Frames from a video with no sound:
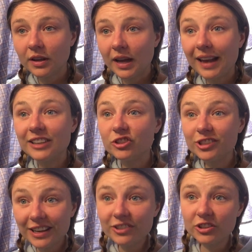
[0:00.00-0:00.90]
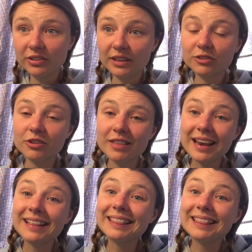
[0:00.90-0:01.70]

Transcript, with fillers: and it changes it so that it